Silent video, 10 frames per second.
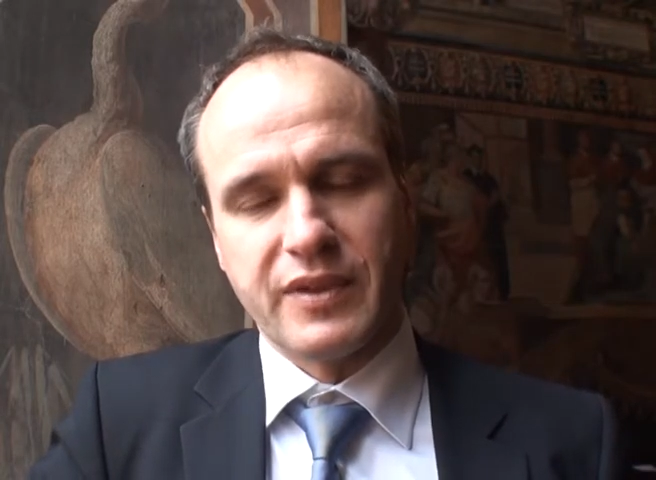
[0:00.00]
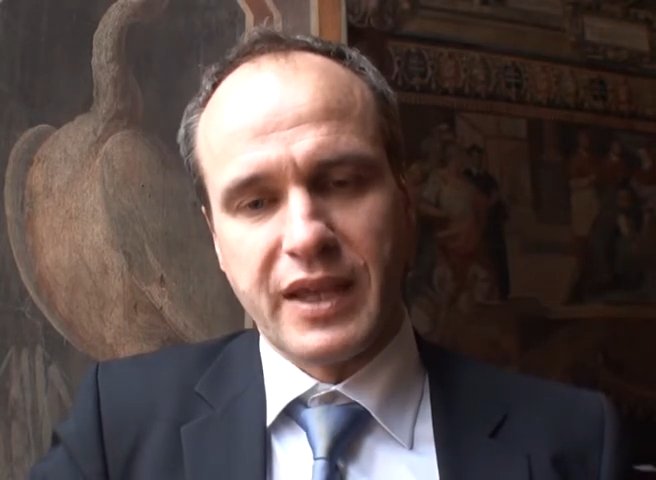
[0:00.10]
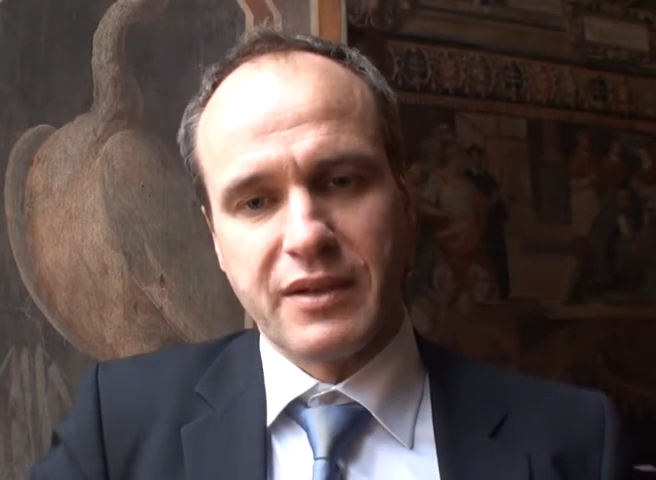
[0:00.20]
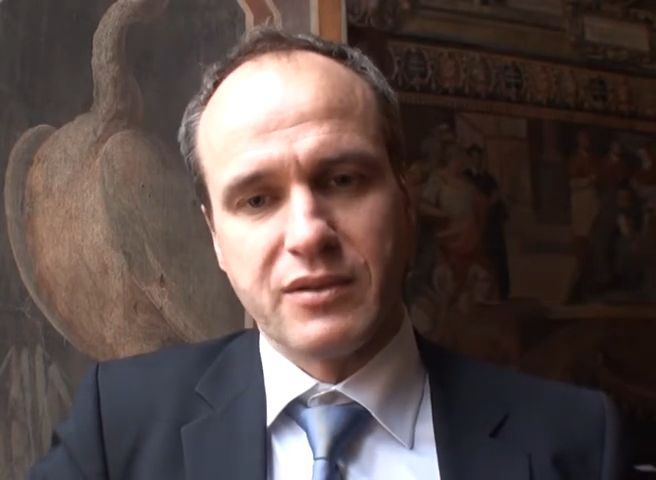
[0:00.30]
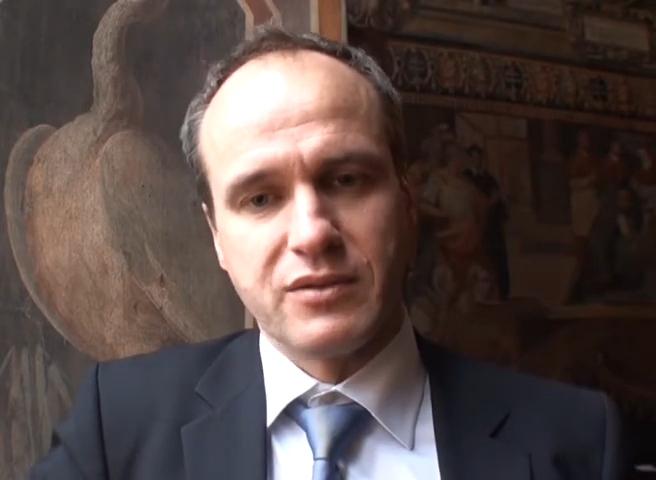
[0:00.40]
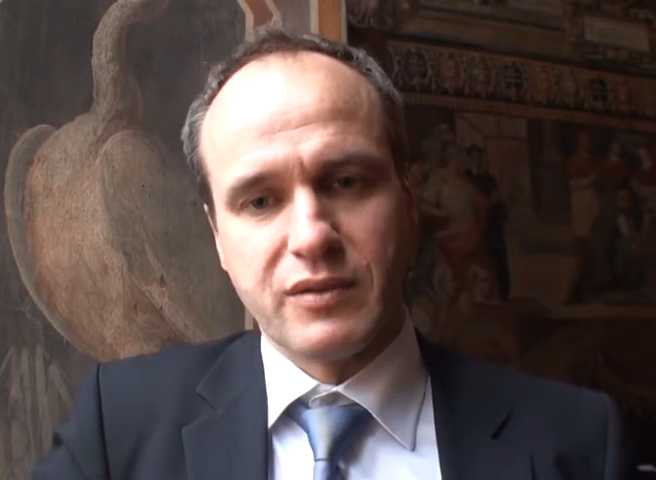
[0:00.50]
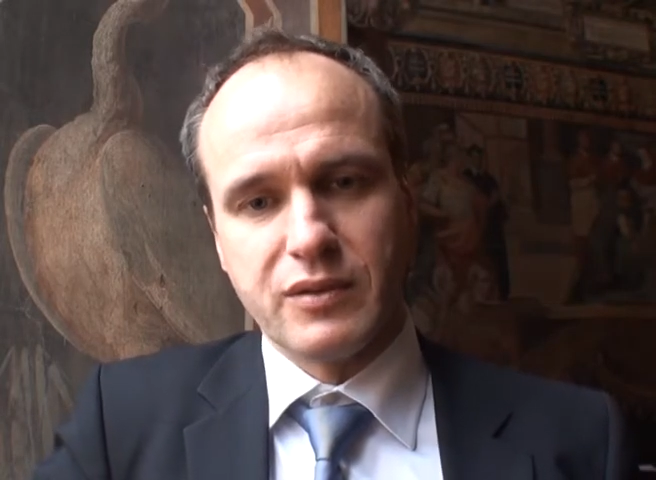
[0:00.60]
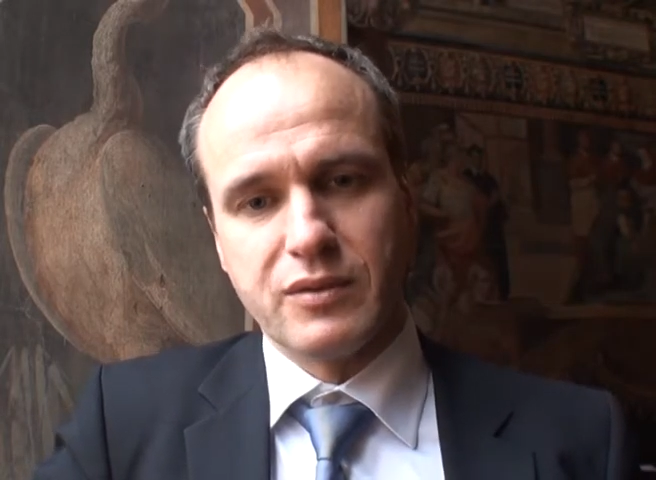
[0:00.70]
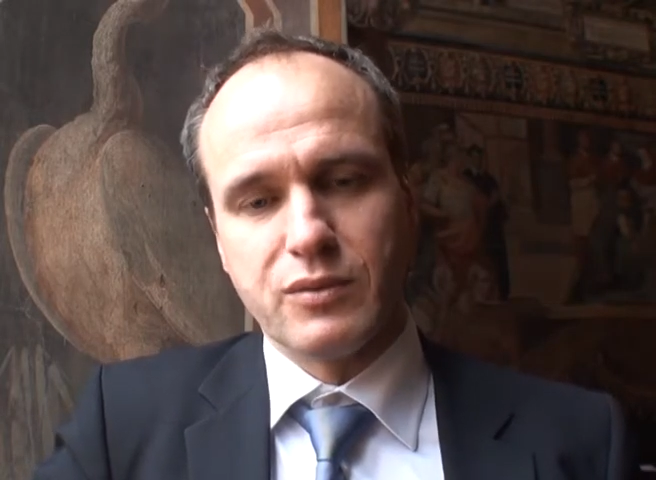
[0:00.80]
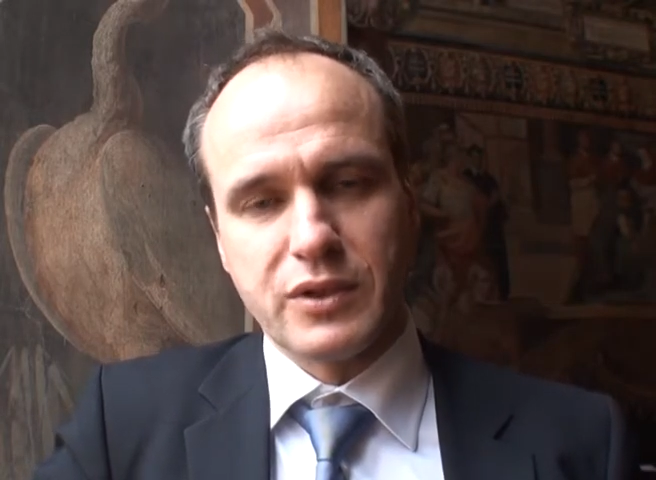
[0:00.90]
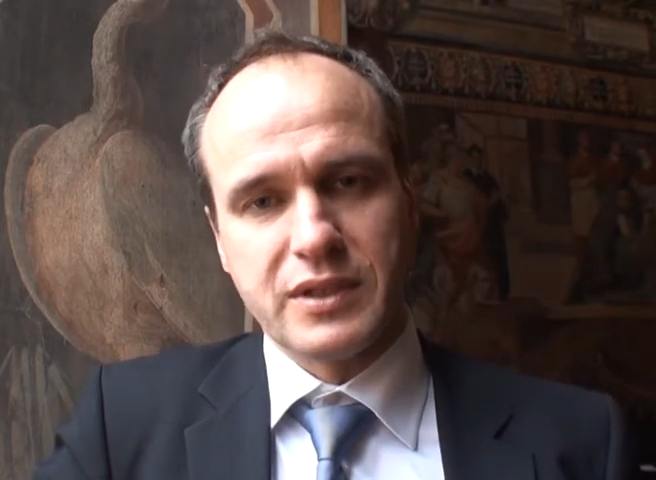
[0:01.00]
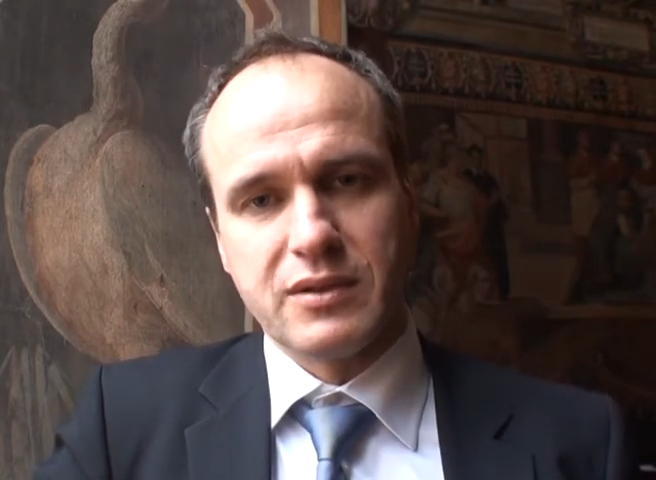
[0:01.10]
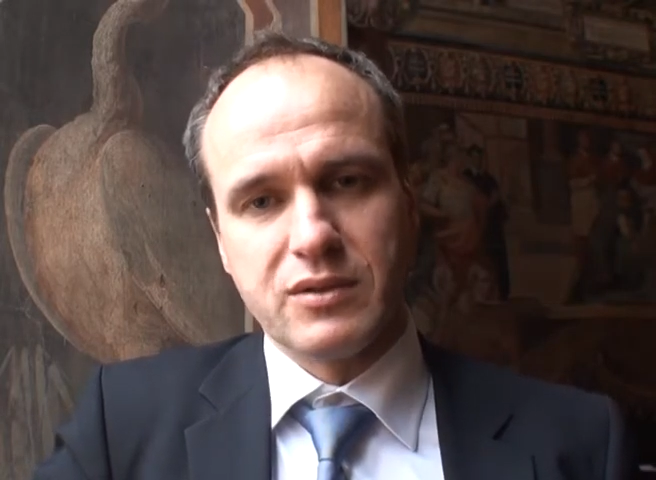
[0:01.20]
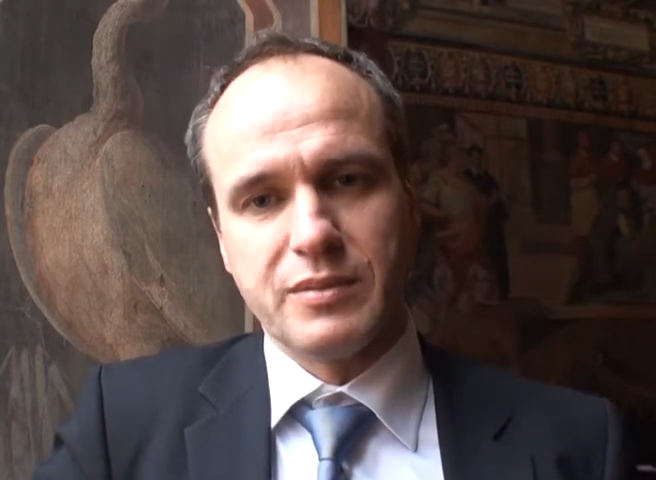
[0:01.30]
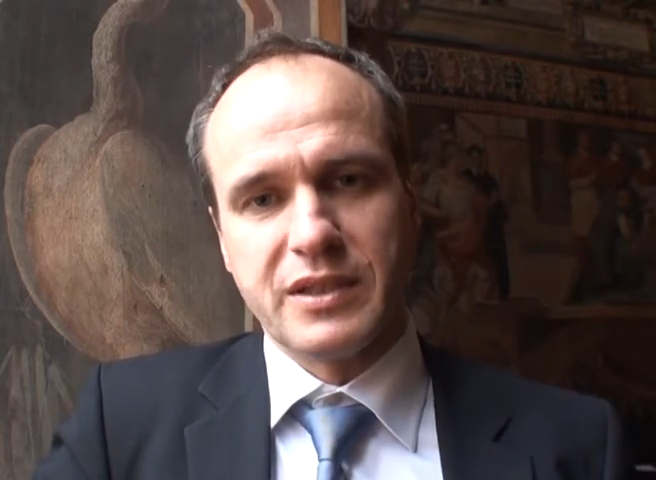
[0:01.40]
then through the working
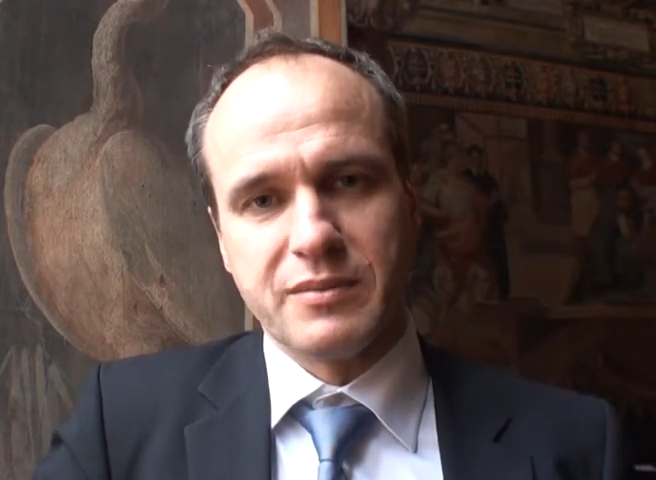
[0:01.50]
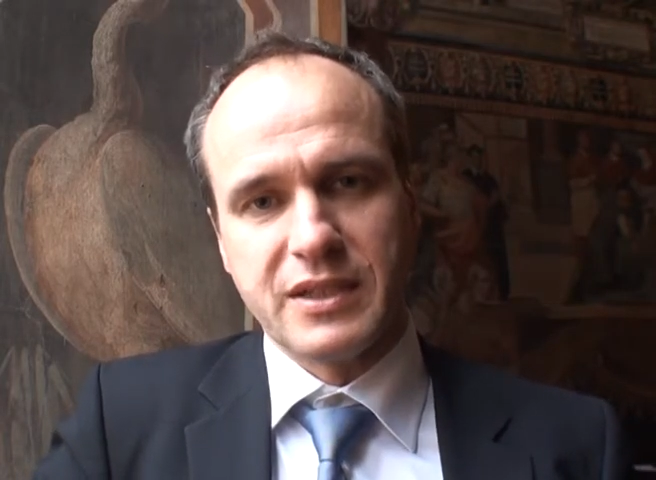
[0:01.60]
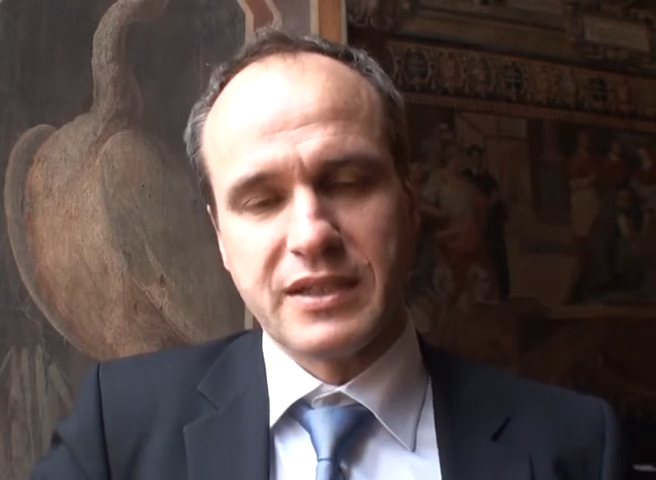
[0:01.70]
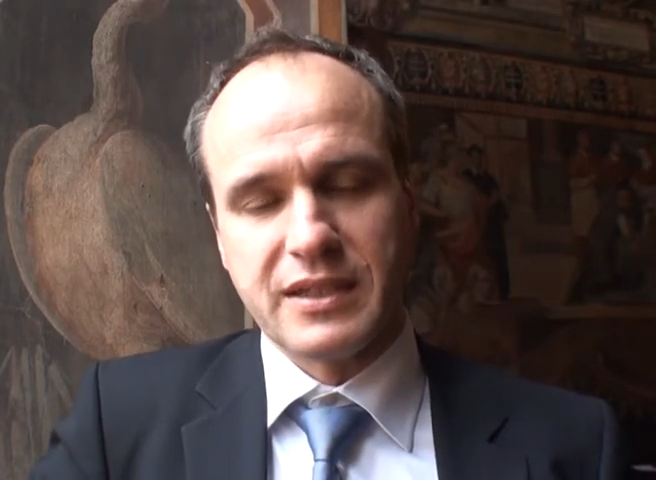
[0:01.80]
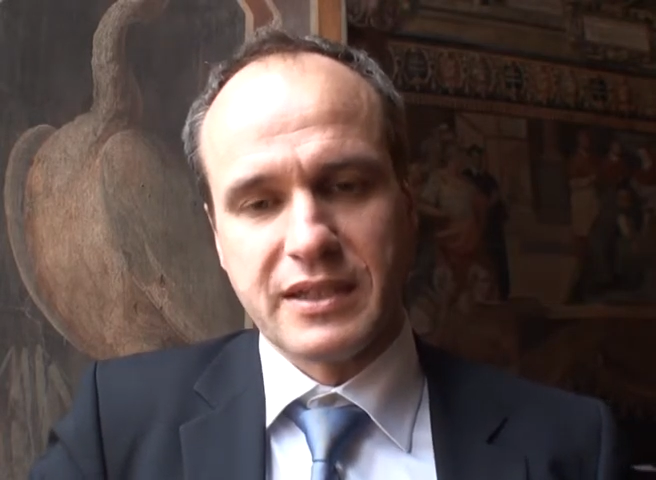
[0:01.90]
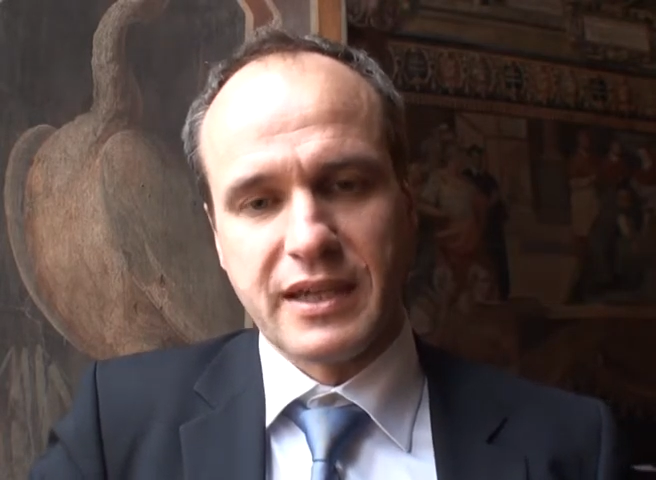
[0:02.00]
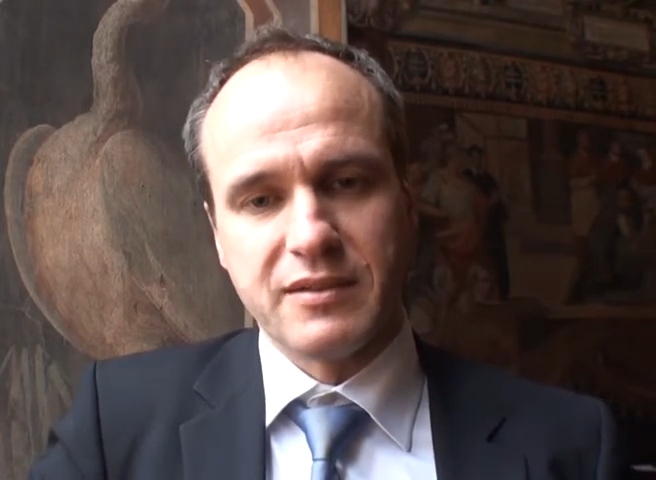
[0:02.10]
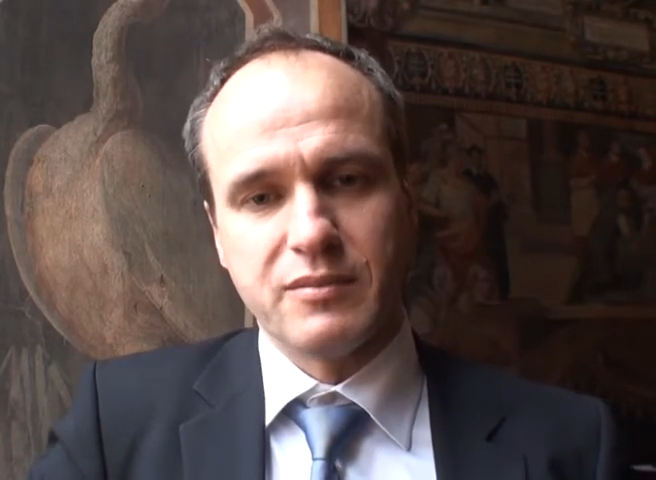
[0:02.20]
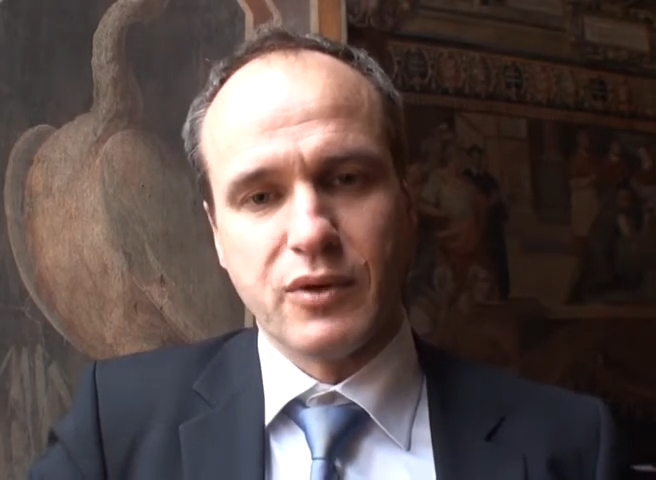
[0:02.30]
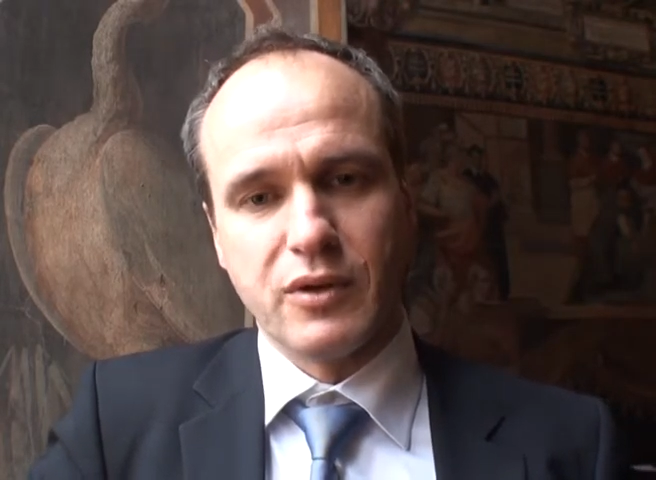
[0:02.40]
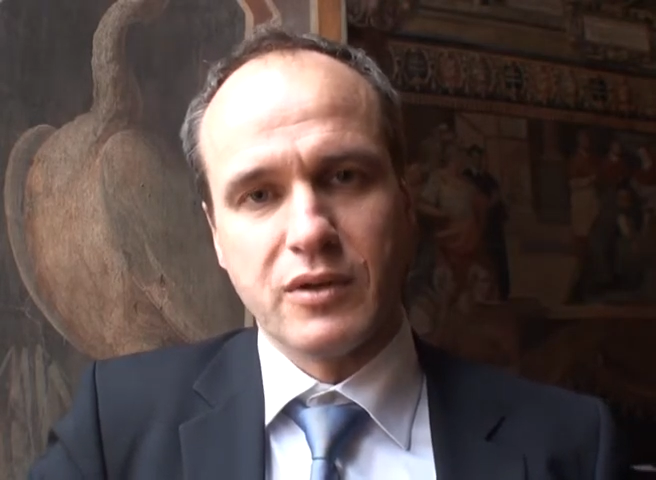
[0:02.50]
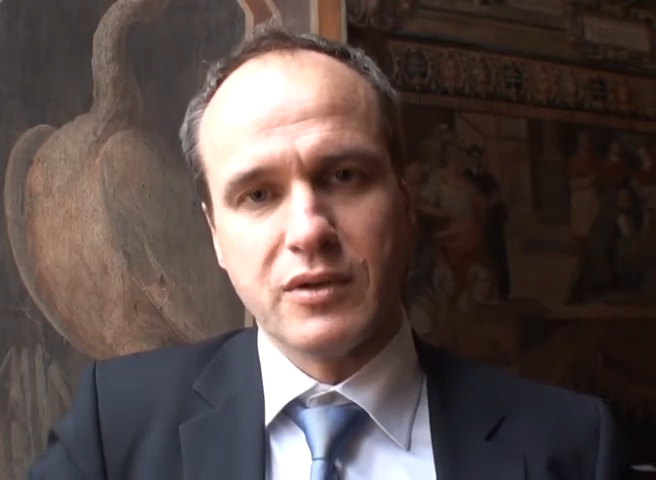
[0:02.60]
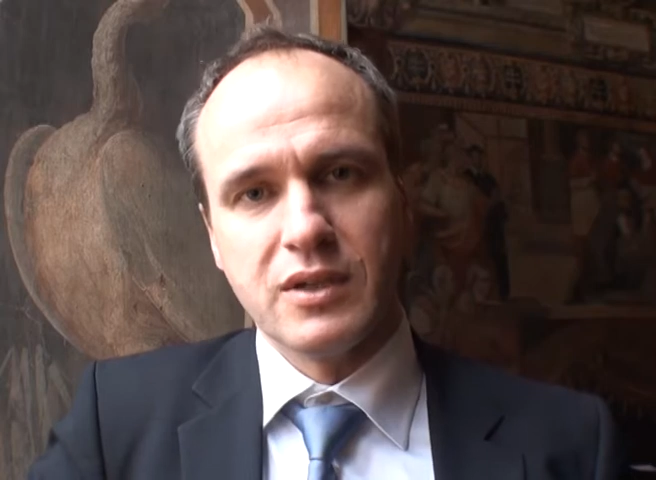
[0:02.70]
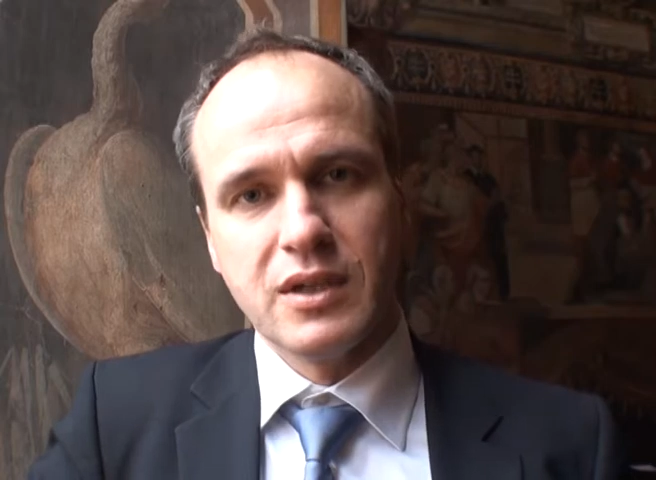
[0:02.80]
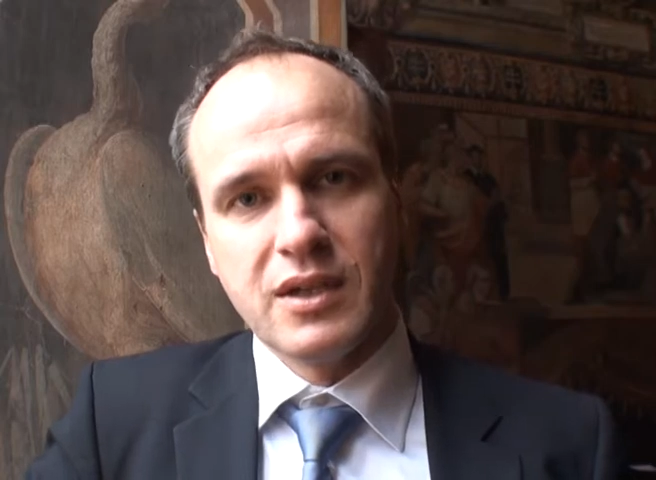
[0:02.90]
group at a meeting in Edinburgh